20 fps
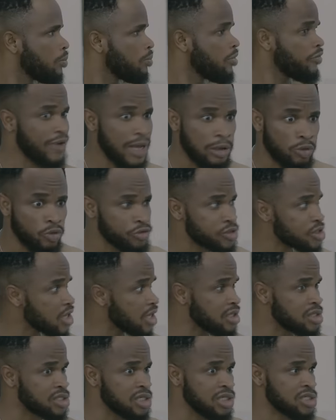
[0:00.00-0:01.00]
If I could say
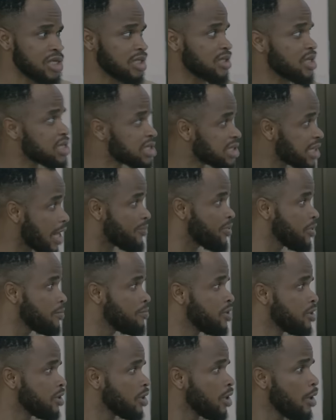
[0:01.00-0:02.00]
anything, he started
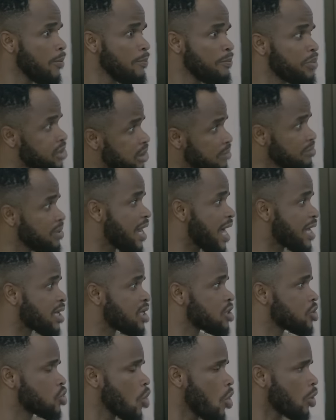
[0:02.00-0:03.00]
slapping me, beating me like
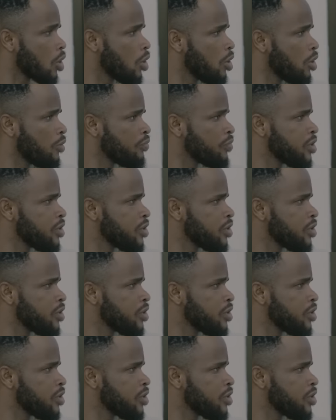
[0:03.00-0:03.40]
his dog.